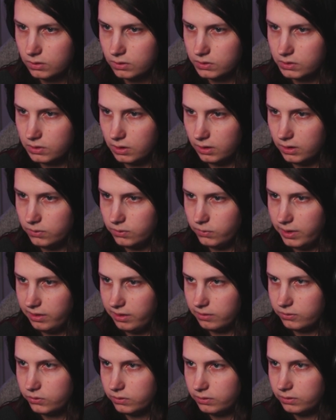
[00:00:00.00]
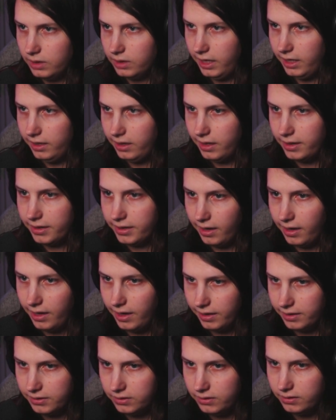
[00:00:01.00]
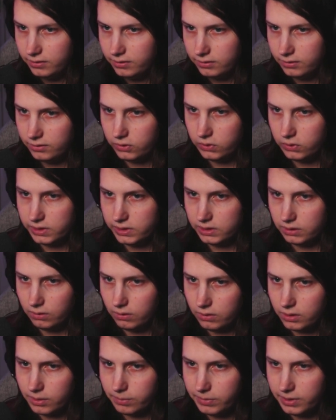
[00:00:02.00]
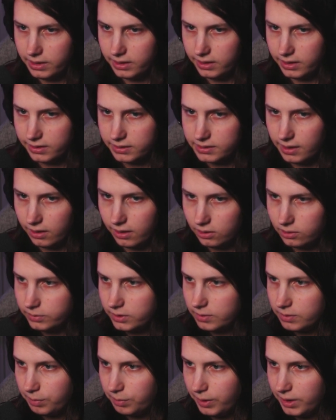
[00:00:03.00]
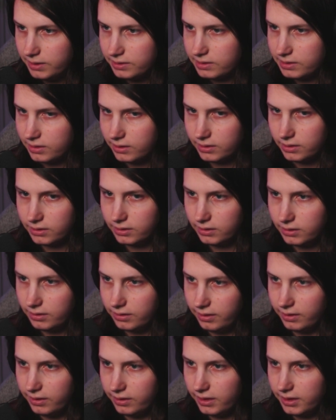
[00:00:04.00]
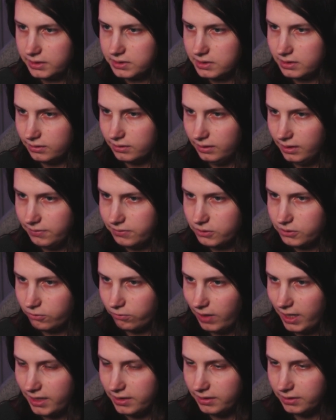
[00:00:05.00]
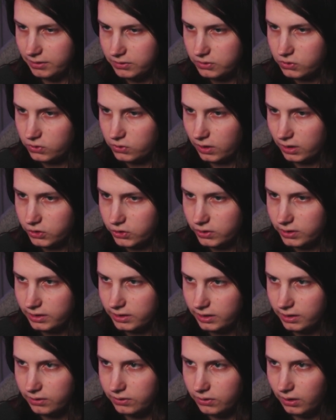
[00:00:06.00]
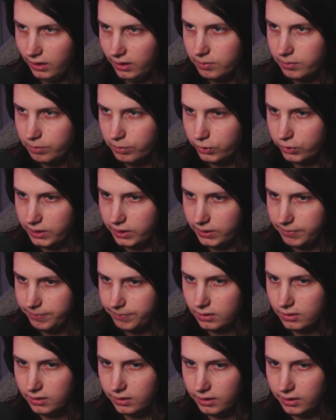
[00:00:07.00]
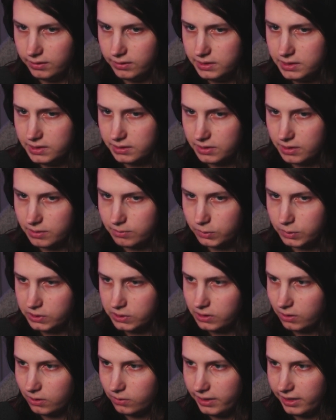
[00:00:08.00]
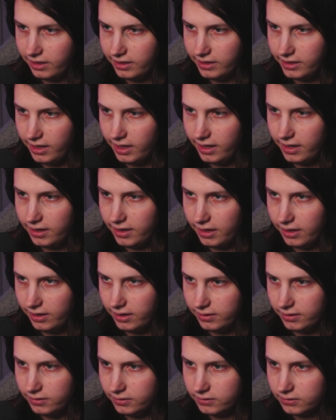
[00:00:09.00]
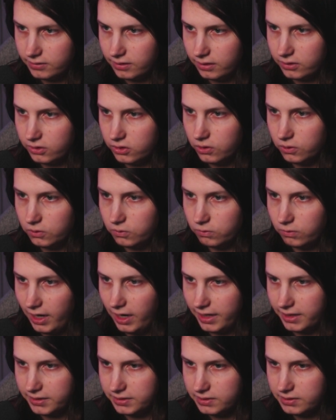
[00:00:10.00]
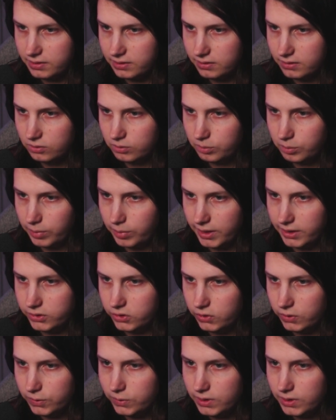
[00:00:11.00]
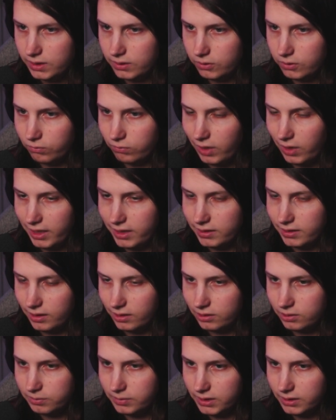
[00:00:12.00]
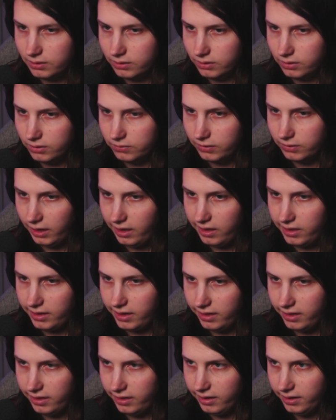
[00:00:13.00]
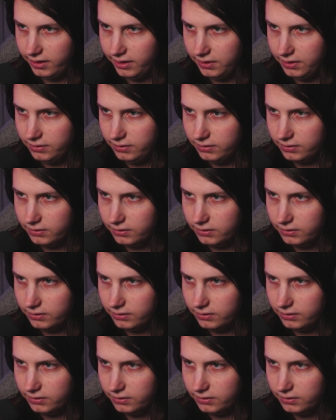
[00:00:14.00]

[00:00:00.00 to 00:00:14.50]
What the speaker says: Starting with AAA, you need to look up the next element based on the next left-right instruction in your input. In this example, start with AAA and go right by choosing the right element of AAA.